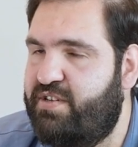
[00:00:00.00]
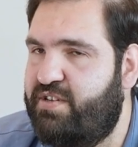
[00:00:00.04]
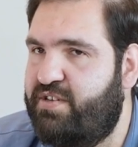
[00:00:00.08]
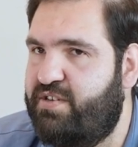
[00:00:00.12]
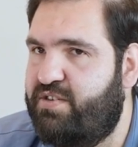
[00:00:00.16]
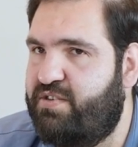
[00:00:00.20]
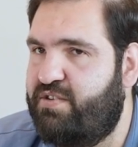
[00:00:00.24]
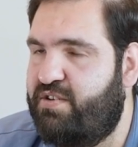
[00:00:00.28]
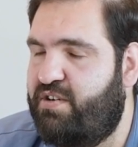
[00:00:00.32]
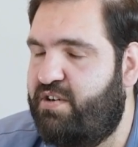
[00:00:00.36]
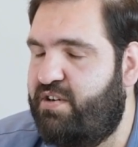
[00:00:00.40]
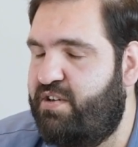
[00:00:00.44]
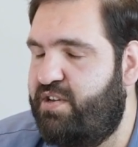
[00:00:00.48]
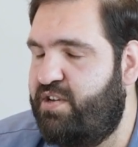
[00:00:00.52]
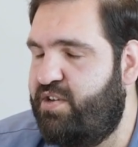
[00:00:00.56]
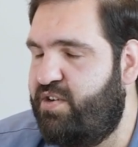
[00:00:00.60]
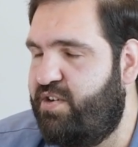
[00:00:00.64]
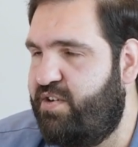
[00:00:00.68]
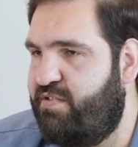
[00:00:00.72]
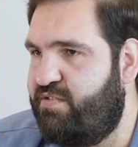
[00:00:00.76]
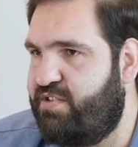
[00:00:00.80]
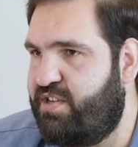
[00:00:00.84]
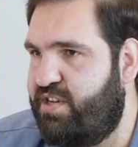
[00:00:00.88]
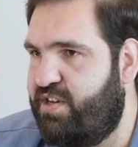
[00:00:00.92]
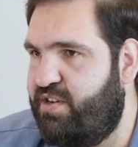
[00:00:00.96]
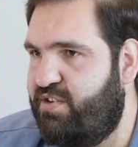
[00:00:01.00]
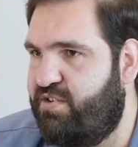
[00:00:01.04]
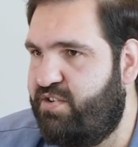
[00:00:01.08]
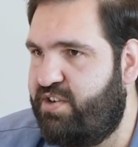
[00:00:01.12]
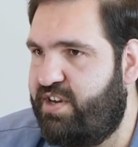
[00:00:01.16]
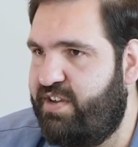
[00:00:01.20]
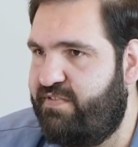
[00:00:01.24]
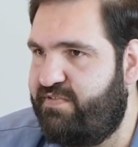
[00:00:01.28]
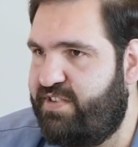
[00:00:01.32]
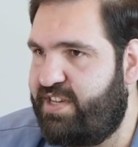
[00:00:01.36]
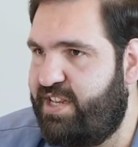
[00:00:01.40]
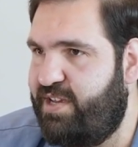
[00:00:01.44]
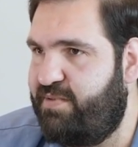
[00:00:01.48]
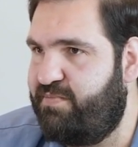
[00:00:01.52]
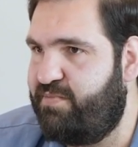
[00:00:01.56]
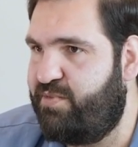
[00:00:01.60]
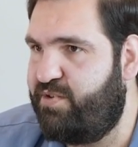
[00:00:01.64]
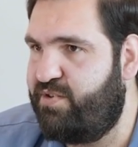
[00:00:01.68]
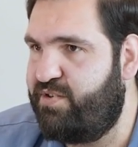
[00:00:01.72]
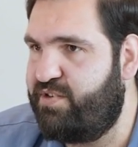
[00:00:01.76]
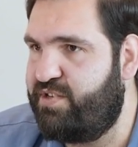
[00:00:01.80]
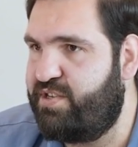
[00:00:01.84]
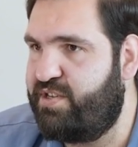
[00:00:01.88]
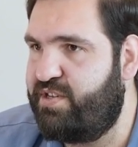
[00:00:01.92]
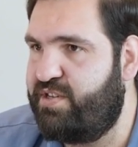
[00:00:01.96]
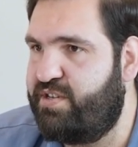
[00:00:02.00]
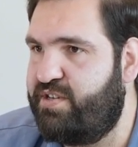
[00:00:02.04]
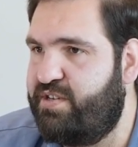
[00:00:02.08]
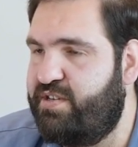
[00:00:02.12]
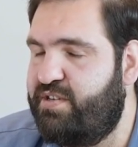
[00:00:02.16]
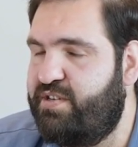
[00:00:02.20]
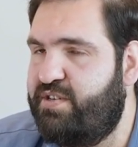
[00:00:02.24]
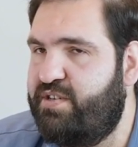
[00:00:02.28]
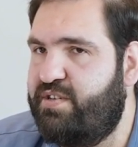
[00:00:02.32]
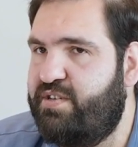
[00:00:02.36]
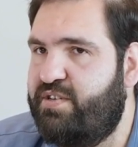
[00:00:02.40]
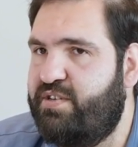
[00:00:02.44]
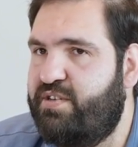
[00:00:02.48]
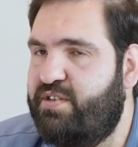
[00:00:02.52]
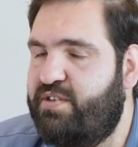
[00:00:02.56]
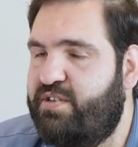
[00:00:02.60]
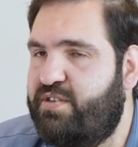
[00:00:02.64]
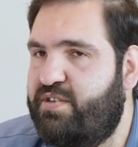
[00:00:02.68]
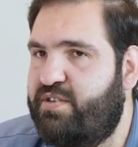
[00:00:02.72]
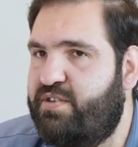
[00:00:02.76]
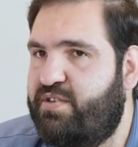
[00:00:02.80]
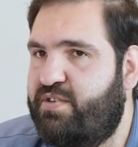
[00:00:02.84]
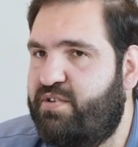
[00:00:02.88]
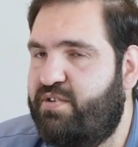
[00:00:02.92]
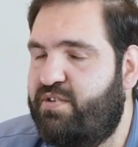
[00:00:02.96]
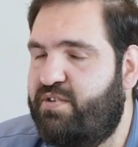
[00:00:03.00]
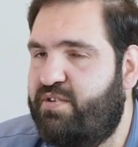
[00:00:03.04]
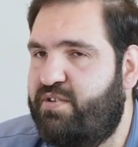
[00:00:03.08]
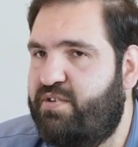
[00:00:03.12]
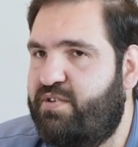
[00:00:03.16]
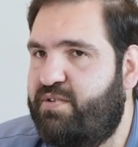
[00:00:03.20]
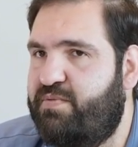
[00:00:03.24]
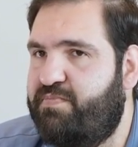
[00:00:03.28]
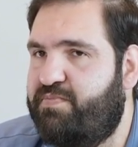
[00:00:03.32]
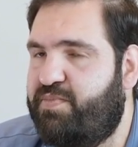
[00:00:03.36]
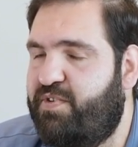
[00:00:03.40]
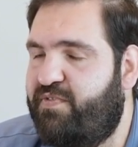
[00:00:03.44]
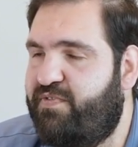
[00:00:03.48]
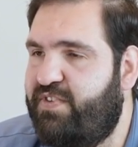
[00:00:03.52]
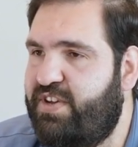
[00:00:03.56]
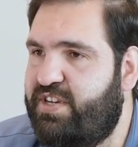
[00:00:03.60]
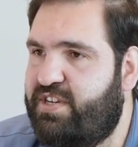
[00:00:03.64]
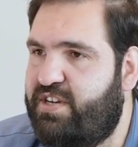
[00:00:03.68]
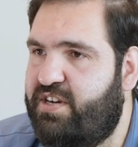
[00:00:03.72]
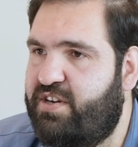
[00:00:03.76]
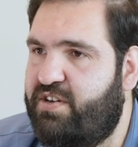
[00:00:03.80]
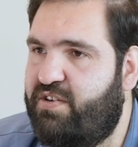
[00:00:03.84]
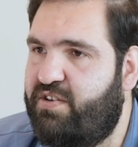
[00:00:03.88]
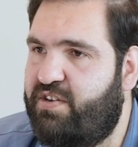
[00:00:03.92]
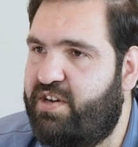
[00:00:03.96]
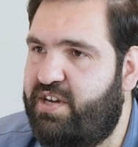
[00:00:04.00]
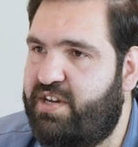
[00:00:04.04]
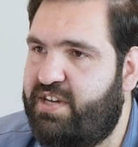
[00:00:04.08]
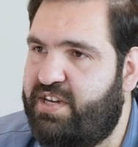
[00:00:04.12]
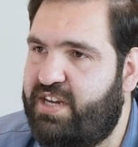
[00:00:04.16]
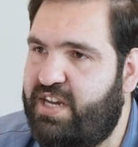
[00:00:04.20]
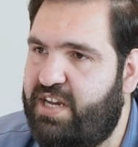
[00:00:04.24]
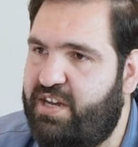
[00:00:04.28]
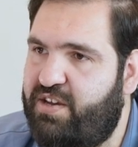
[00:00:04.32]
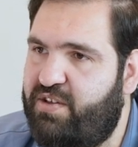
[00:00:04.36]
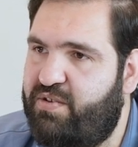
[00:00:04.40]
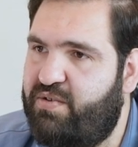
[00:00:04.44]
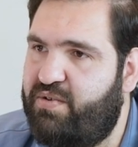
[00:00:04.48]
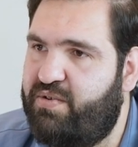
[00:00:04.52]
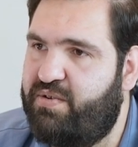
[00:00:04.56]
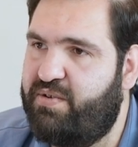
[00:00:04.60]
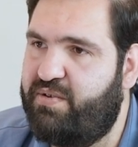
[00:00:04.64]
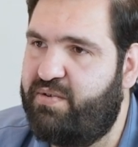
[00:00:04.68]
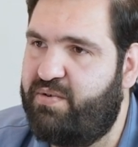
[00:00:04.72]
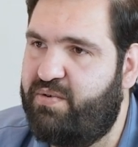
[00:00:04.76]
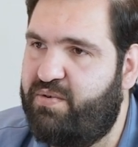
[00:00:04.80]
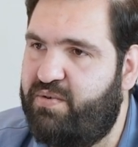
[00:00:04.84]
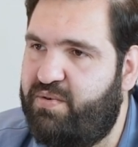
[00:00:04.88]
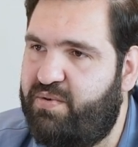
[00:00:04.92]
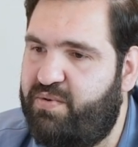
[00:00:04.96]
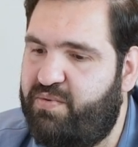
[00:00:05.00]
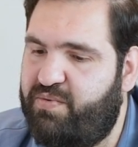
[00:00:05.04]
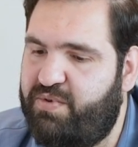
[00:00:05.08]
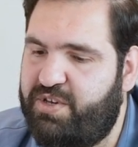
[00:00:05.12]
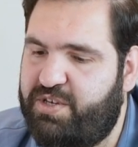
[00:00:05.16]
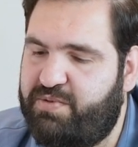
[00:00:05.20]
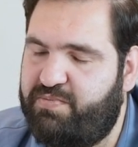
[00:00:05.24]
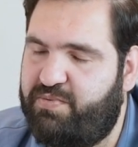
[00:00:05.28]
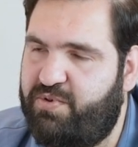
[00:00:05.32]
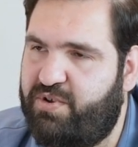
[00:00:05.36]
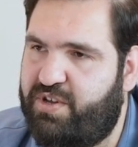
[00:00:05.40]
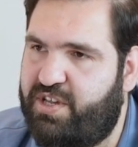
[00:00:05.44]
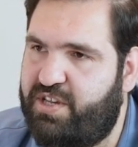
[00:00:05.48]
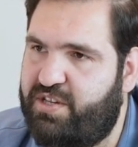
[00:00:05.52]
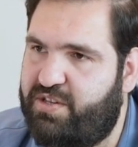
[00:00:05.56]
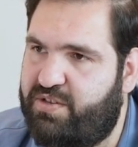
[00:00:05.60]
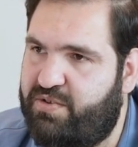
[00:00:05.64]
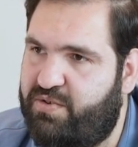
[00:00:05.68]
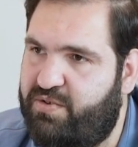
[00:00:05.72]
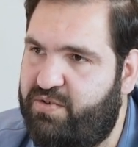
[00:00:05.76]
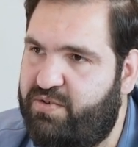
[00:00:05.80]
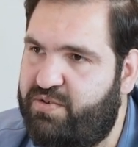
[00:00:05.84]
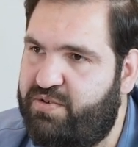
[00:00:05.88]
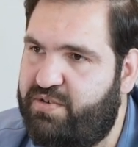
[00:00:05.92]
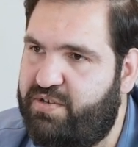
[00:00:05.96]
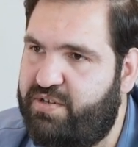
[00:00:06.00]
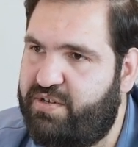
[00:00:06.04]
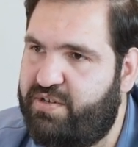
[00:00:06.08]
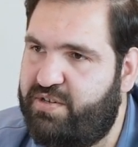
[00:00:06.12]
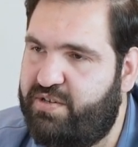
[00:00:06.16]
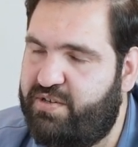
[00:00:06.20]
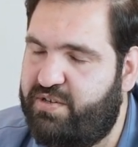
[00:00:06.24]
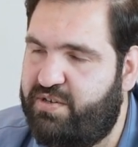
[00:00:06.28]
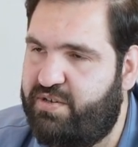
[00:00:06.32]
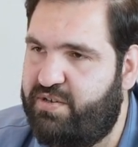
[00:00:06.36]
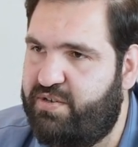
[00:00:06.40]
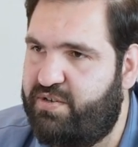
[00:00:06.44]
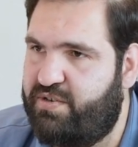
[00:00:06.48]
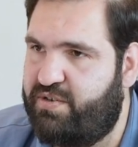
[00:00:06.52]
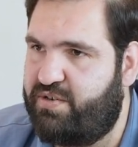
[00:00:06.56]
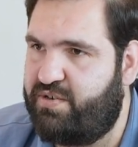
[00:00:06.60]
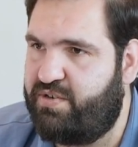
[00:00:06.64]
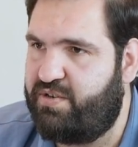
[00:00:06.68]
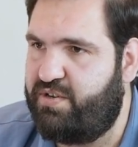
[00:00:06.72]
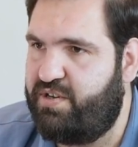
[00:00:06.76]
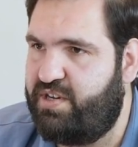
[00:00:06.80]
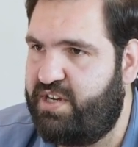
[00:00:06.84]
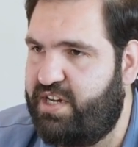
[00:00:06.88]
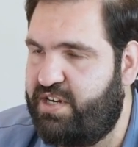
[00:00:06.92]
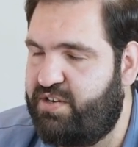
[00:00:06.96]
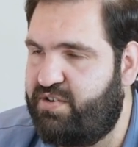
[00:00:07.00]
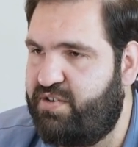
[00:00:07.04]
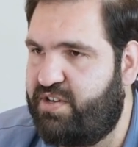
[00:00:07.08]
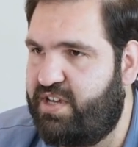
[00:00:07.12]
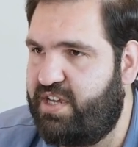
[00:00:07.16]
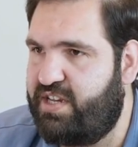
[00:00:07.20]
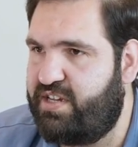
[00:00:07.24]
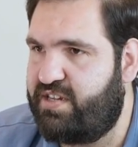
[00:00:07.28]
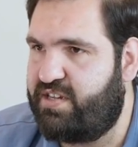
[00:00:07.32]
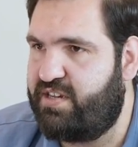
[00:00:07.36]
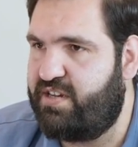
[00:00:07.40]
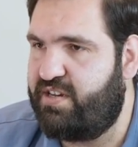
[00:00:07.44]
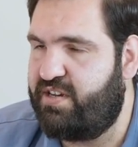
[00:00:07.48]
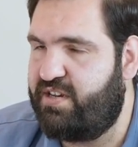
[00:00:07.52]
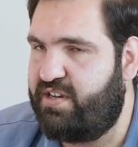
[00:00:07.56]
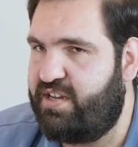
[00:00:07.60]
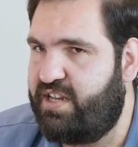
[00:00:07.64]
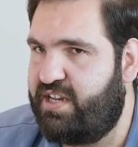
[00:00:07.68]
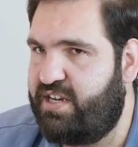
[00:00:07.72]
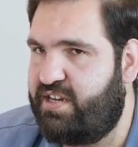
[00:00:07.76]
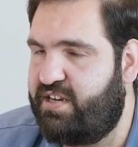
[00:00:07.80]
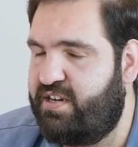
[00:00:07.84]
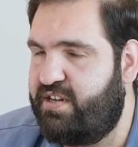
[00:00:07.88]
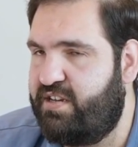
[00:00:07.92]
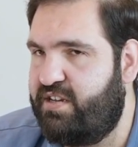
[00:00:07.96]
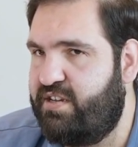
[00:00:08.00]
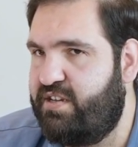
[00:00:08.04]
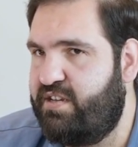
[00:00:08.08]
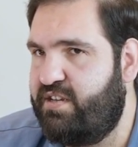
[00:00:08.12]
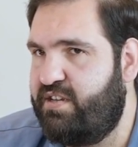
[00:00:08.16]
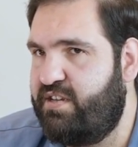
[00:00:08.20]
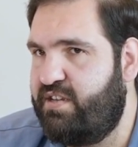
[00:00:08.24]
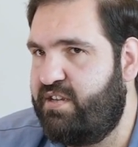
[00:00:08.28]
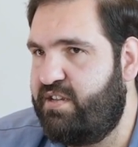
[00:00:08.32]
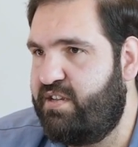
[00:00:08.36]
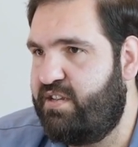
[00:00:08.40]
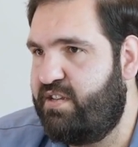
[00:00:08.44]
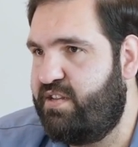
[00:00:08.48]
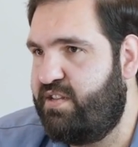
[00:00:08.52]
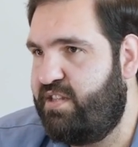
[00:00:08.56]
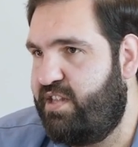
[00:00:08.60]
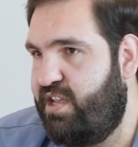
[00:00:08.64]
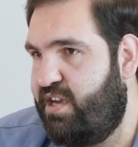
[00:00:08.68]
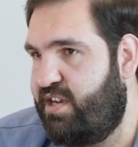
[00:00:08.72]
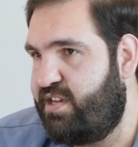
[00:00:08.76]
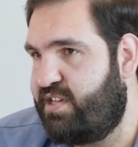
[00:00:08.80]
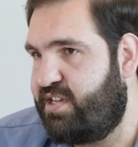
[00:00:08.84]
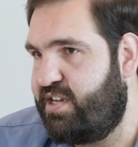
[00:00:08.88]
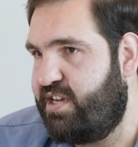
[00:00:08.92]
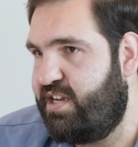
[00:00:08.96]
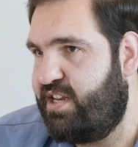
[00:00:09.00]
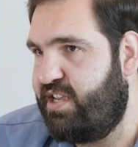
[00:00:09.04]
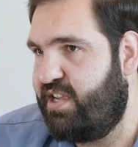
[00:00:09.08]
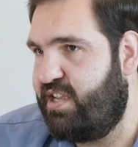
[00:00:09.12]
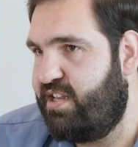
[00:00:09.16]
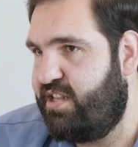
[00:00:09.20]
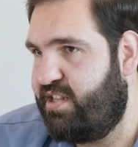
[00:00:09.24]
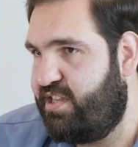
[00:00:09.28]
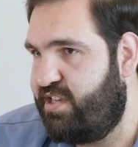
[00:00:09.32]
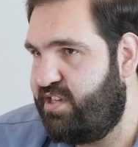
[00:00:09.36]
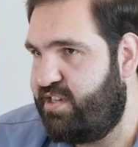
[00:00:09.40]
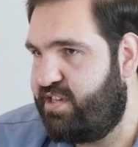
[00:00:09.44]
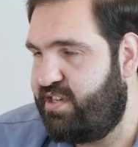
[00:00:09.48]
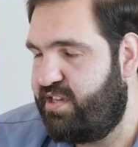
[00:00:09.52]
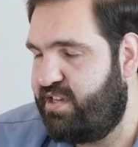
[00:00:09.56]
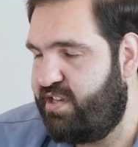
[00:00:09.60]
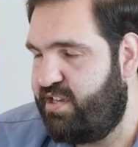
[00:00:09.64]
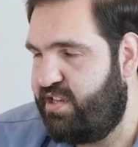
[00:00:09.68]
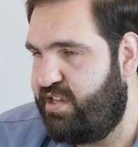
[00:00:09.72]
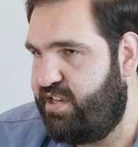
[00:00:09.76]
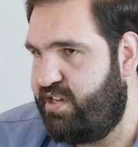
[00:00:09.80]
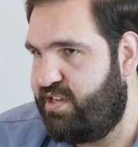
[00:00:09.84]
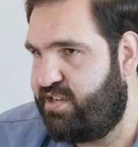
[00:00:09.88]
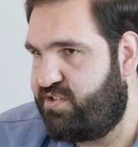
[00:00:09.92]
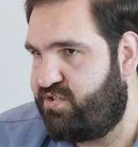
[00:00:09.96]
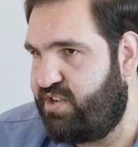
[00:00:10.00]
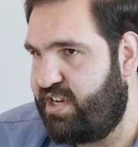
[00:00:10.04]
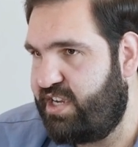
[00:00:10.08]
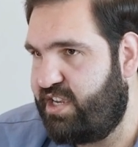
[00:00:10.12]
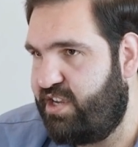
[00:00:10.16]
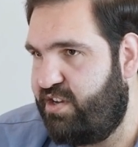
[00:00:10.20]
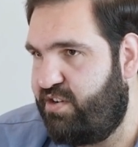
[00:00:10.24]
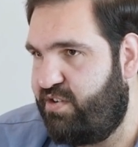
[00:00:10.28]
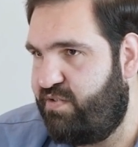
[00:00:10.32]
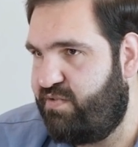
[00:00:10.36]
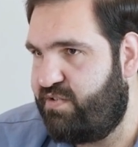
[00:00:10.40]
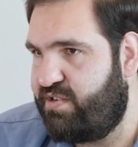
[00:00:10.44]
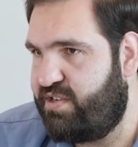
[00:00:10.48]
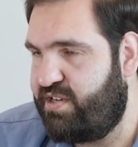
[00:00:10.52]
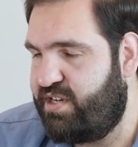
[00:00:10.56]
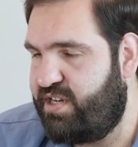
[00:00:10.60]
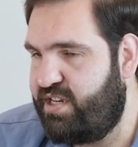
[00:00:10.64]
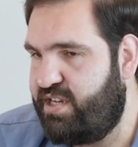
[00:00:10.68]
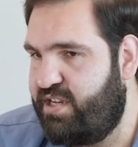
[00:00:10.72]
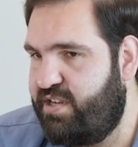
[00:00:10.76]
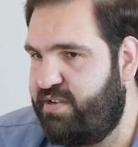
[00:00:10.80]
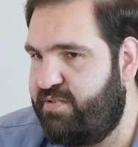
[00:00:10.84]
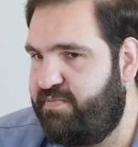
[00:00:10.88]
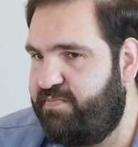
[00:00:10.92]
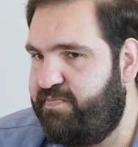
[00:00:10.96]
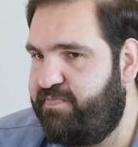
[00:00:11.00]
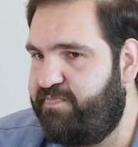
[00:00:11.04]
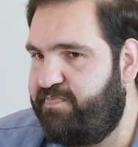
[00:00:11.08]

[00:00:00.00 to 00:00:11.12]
So all universities don't have same books. So professor are gonna tell you which book is good that you can that they are studying in this in Trakia University.